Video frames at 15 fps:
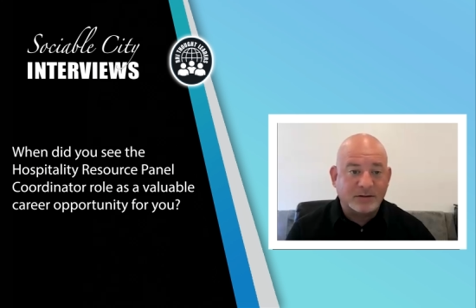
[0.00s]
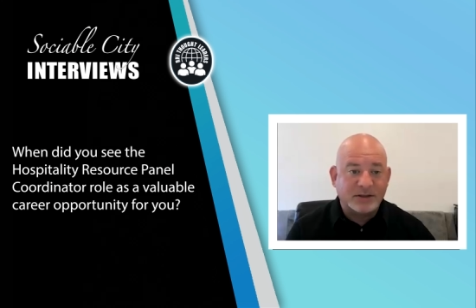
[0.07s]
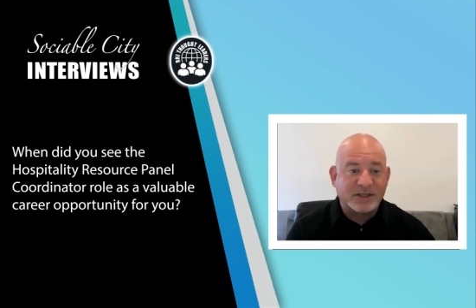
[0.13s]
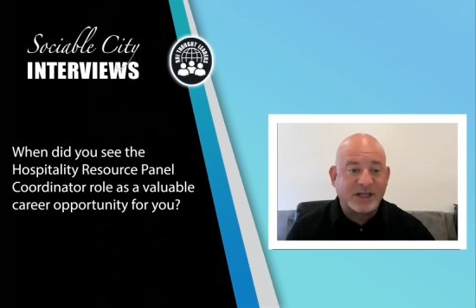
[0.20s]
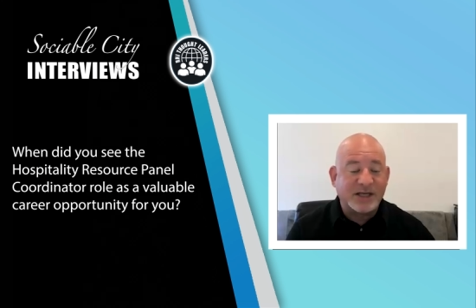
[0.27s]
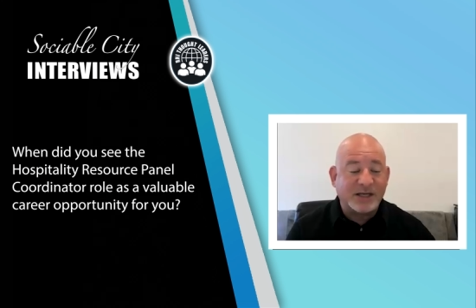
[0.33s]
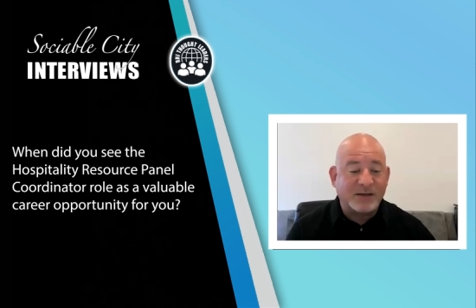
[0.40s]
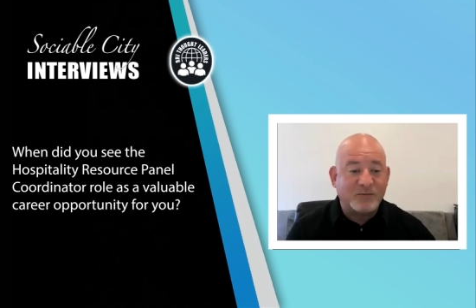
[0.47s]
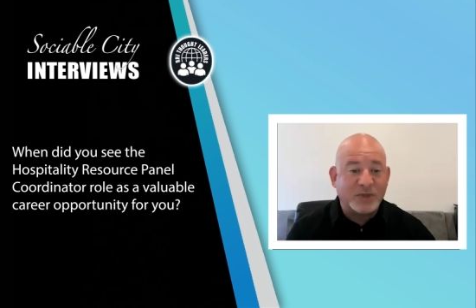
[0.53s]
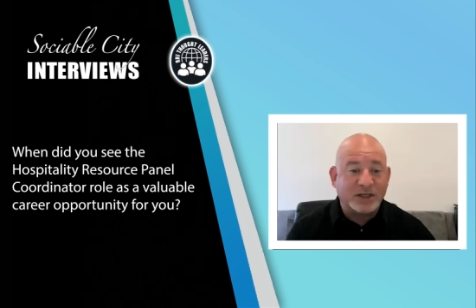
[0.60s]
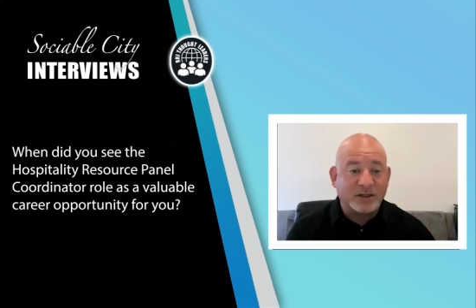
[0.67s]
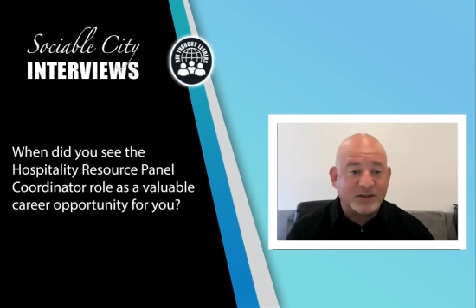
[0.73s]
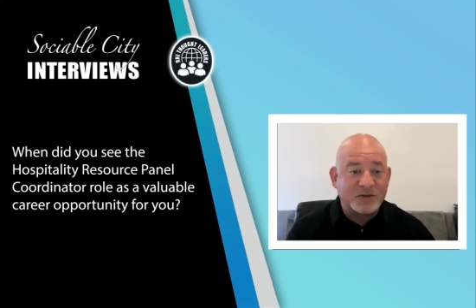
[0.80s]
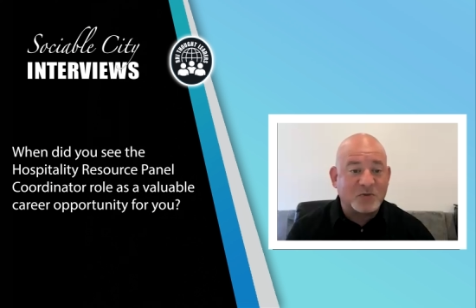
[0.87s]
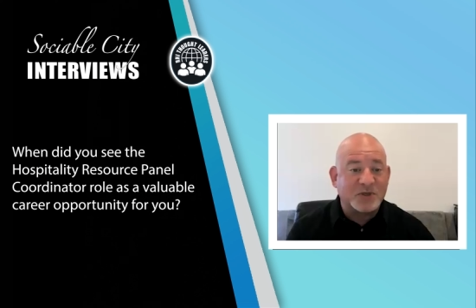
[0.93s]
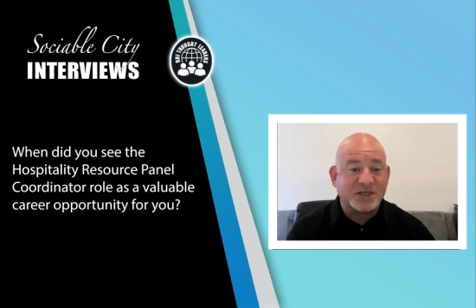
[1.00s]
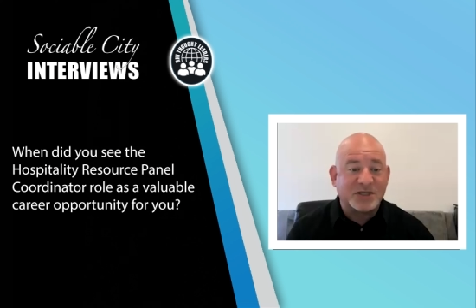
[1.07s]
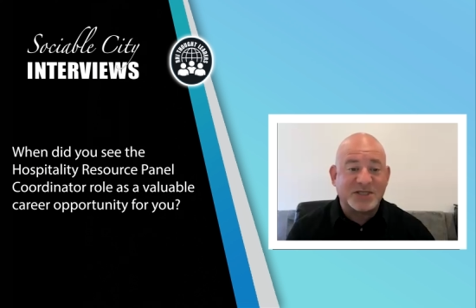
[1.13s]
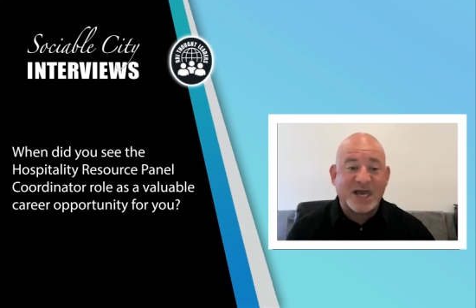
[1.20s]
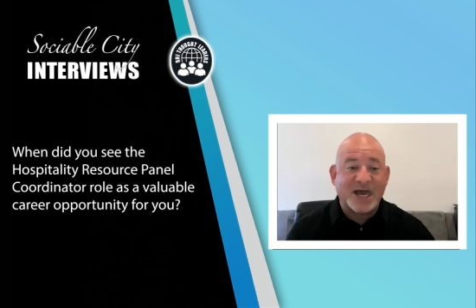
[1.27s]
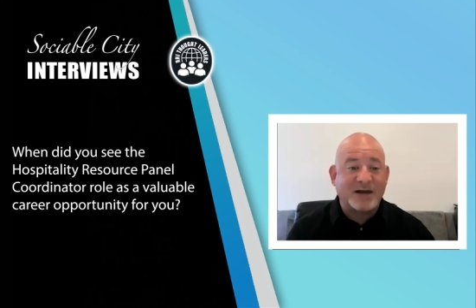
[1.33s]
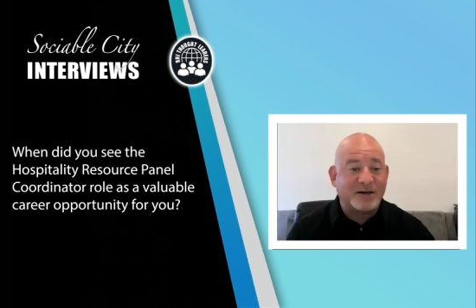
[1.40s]
slinging beers was
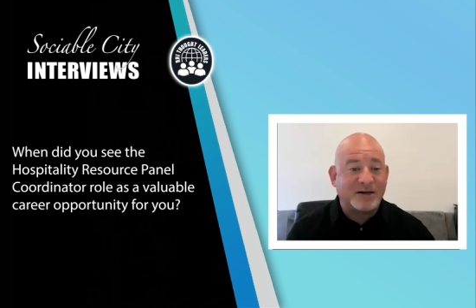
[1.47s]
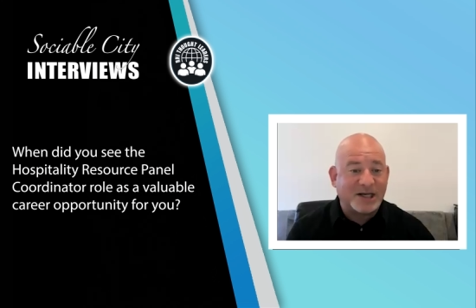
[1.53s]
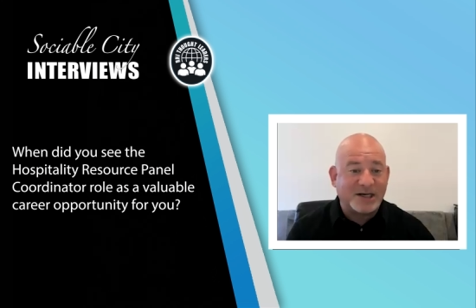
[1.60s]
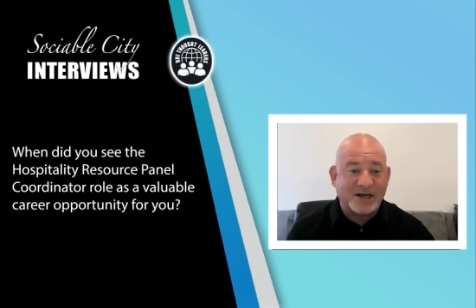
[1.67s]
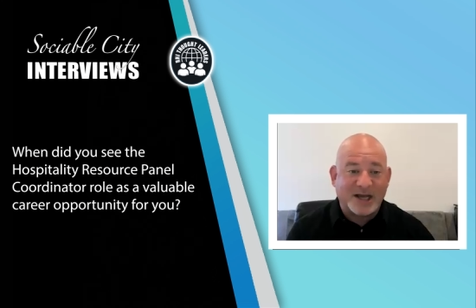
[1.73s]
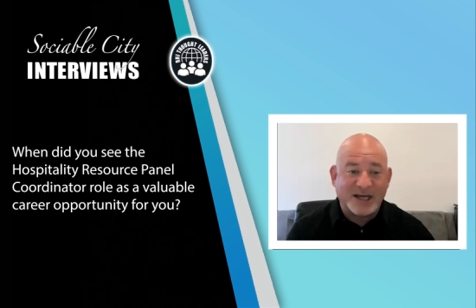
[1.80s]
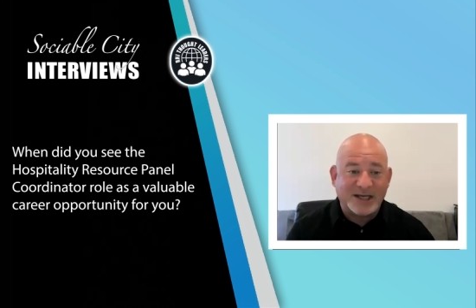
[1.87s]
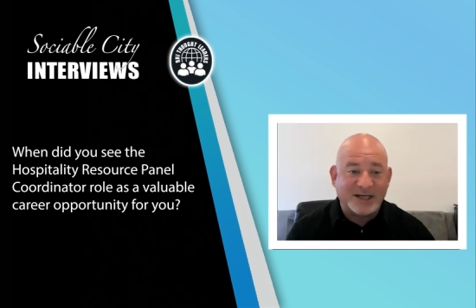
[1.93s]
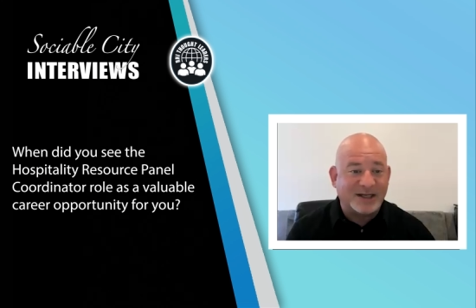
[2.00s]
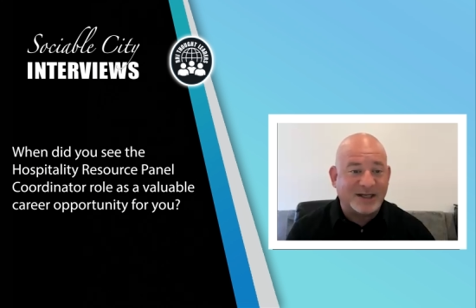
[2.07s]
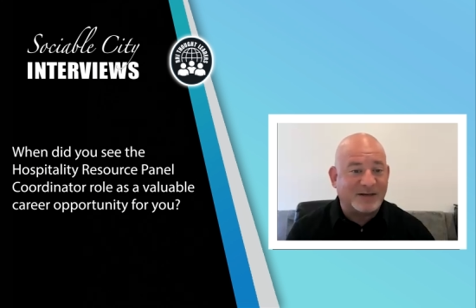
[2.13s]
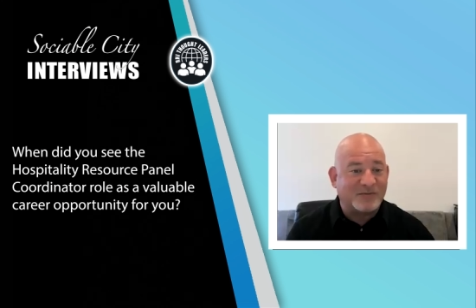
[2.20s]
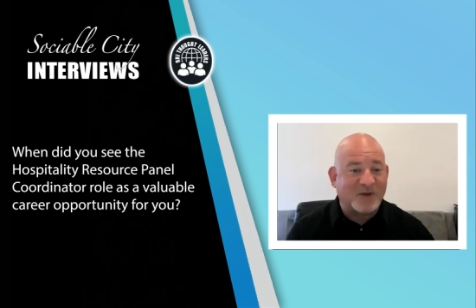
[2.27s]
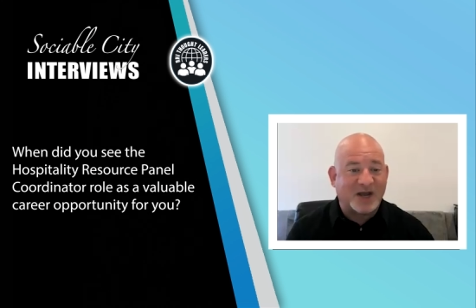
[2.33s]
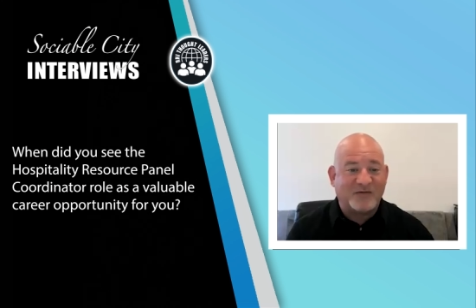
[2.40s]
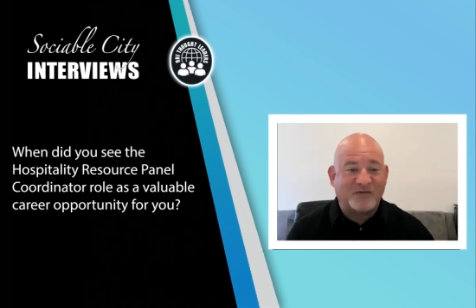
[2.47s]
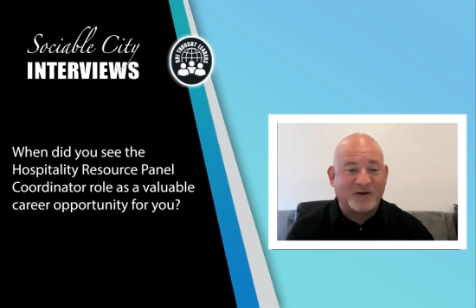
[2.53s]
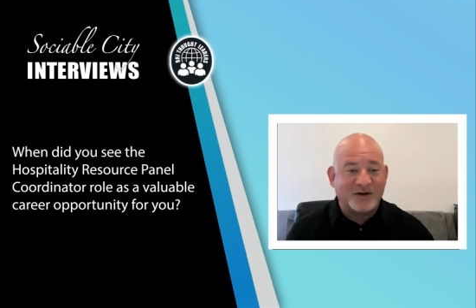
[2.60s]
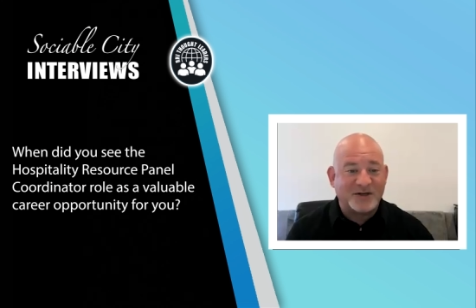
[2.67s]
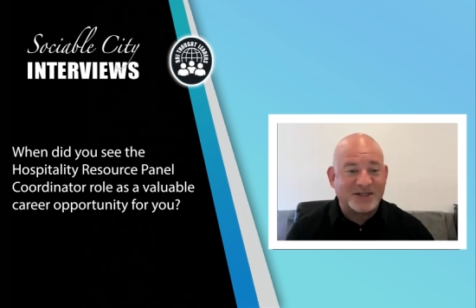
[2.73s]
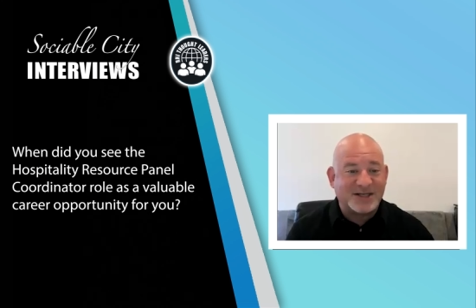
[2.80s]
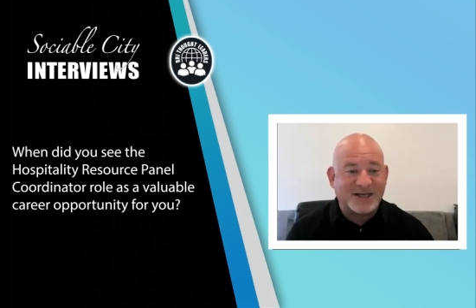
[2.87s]
a Saturday night, and my
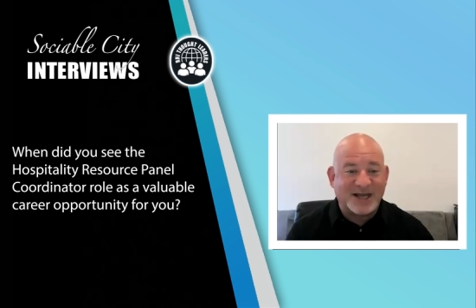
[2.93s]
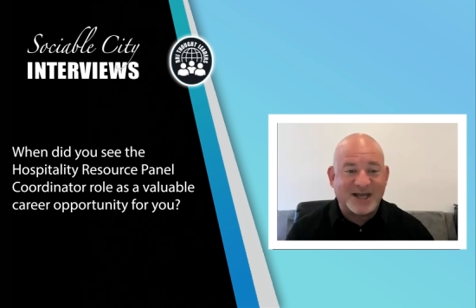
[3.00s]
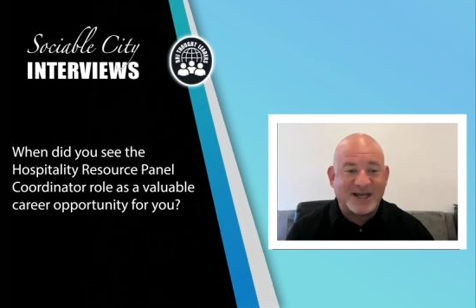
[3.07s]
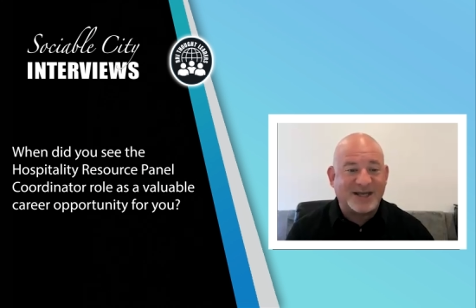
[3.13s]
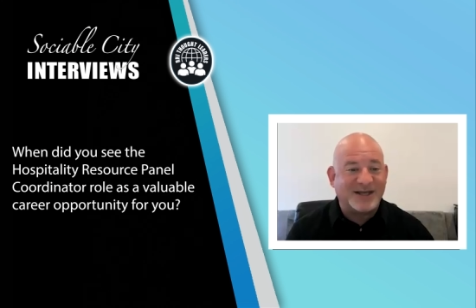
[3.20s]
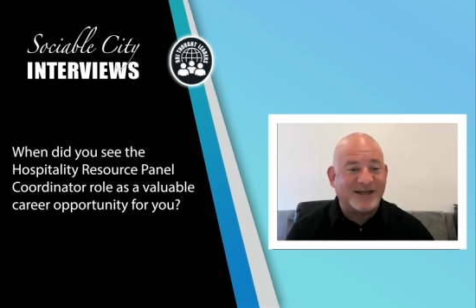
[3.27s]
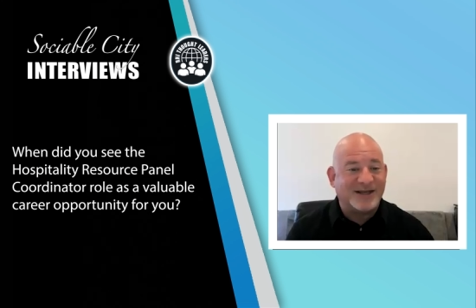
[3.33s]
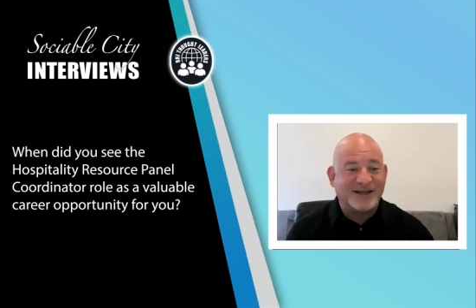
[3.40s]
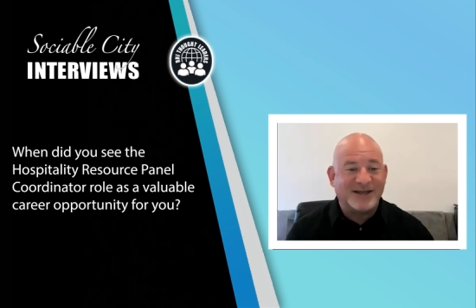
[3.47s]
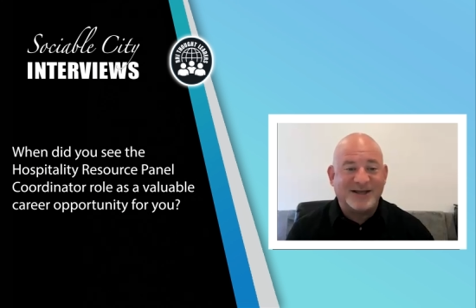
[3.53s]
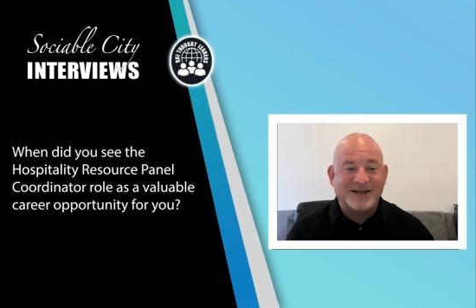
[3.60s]
first day